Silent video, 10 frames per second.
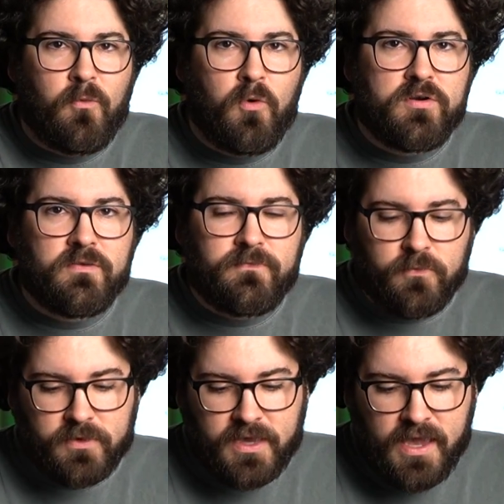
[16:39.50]

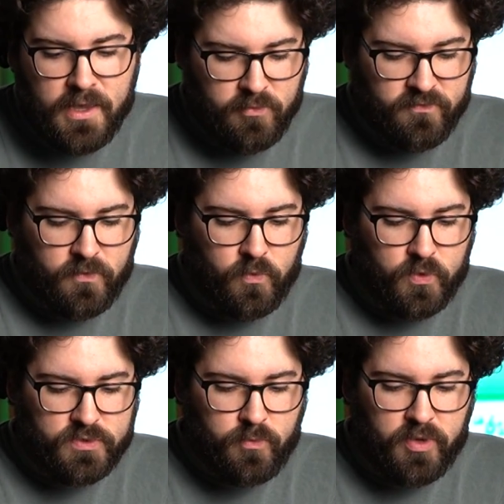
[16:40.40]
wonderful game, of
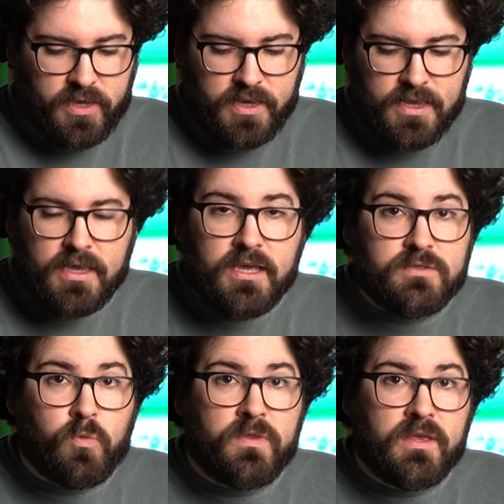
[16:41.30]
course, but
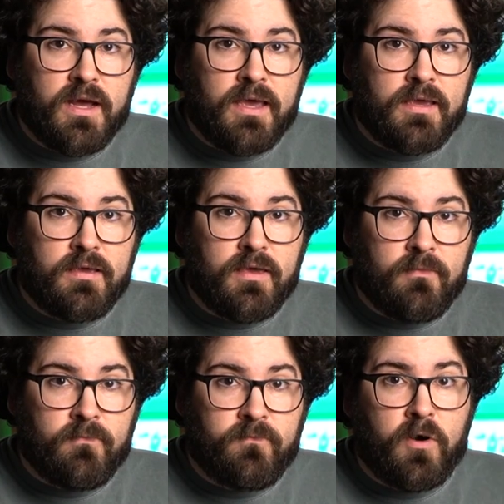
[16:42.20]
it's one that I
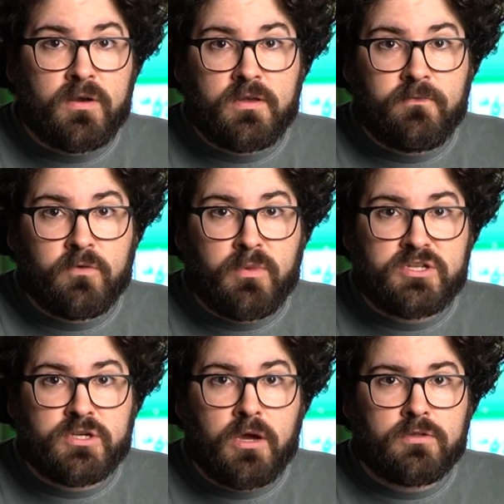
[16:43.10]
am fond of from my
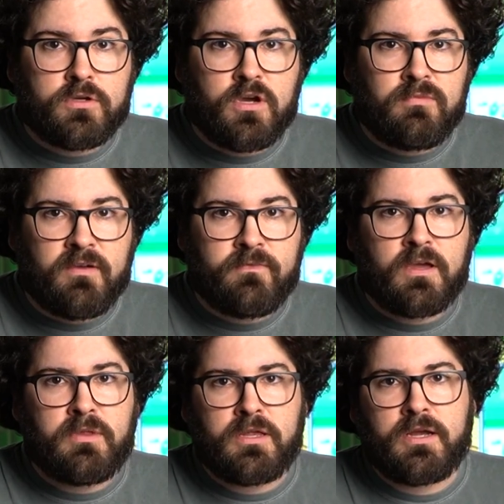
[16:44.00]
childhood. My
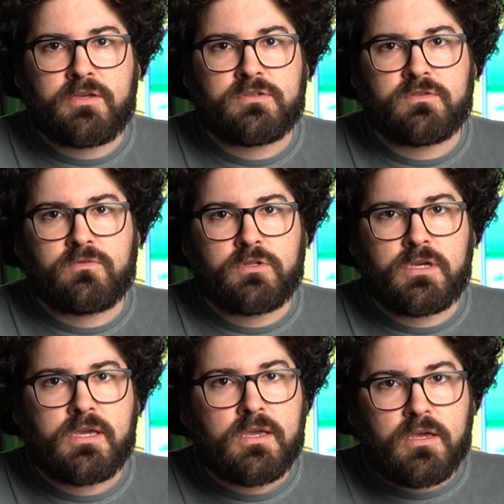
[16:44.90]
family and I used to
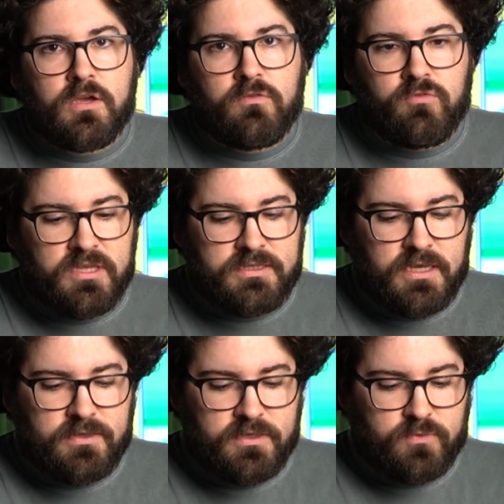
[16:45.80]
really
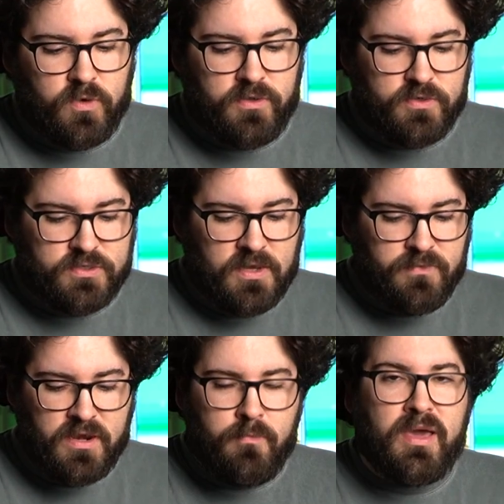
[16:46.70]
dig this one. There's
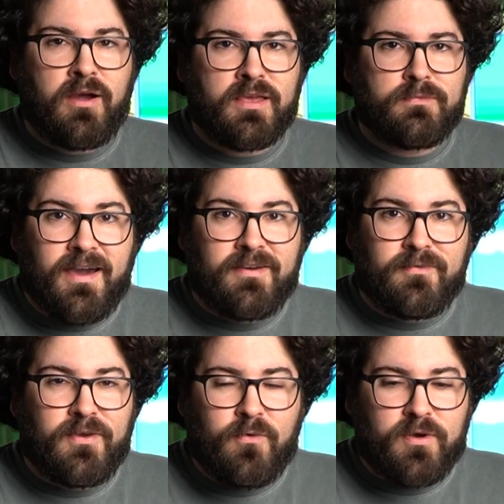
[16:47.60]
something about it. I
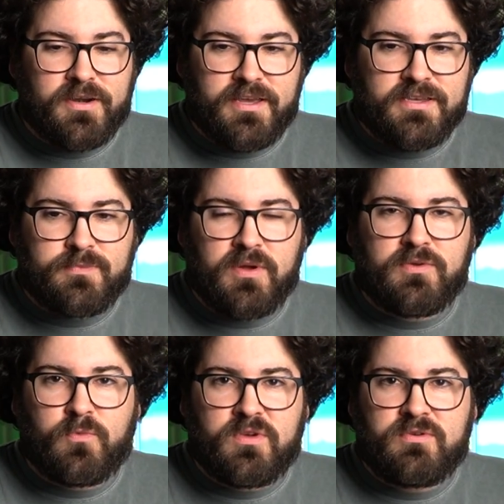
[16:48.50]
don't know what it is, but
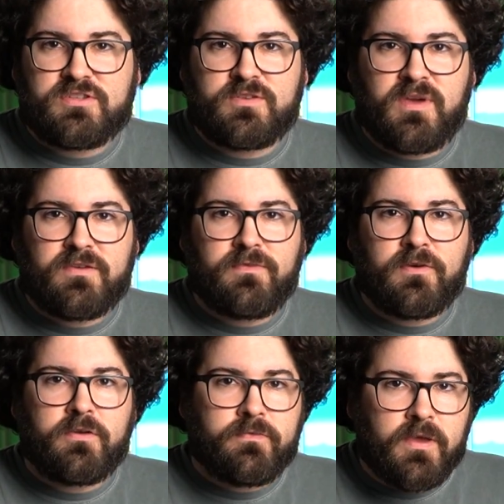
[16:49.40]
we used to make
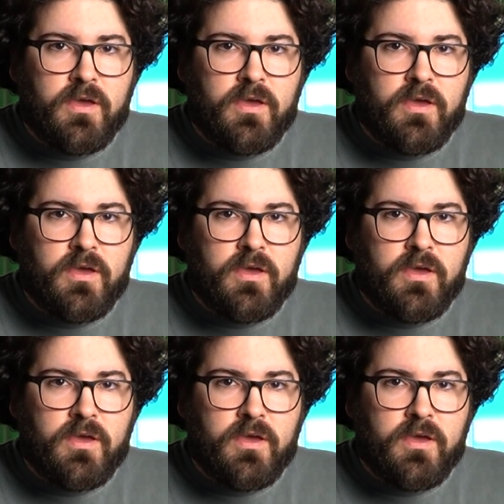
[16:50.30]
fun of